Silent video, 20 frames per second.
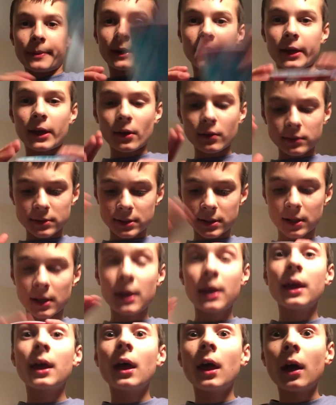pick out,
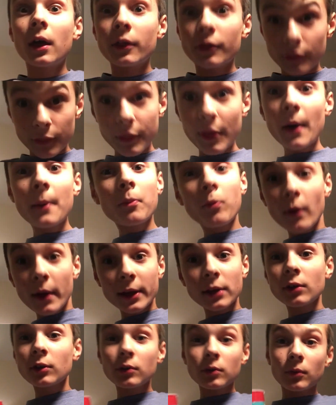the
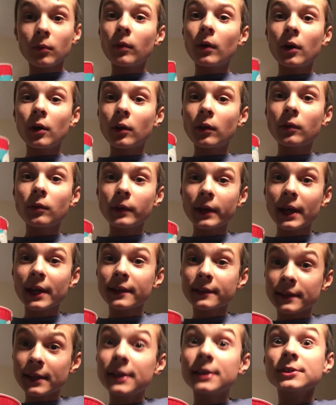winner will
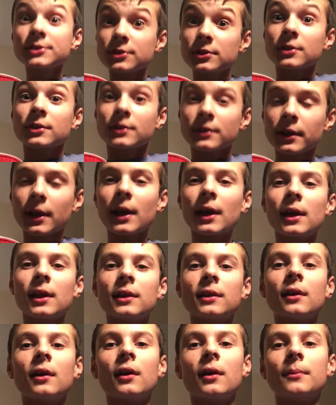get a t-shirt.
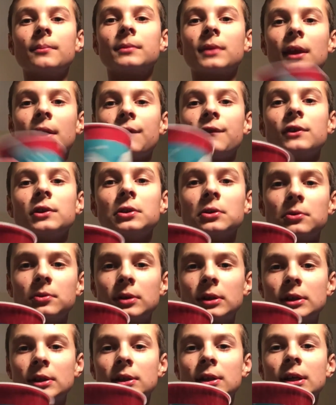And um, if
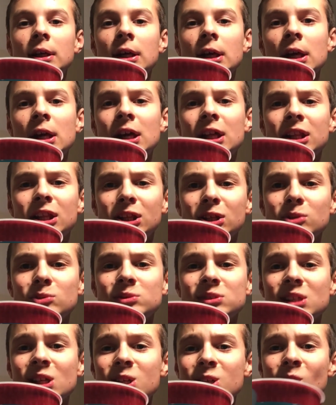you
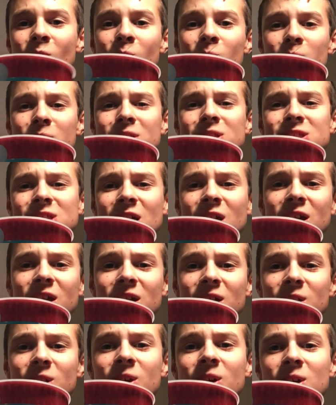lose then don't be
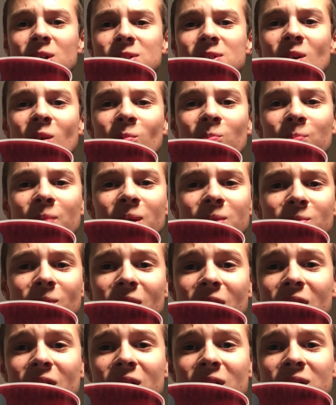sad, don't be
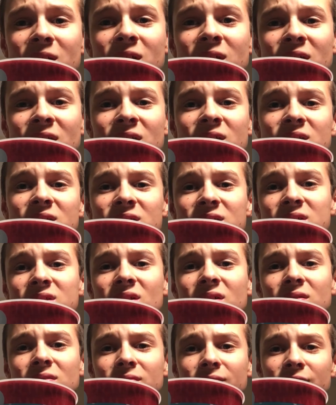mad
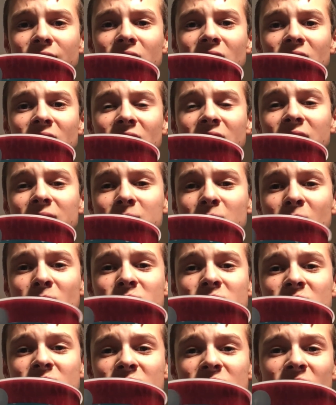don't feel any
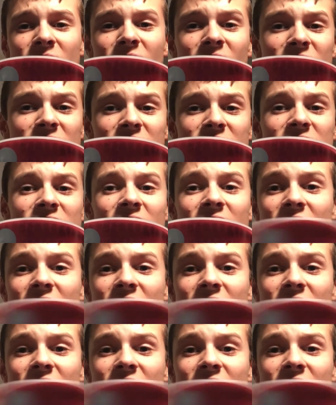emotions unless it's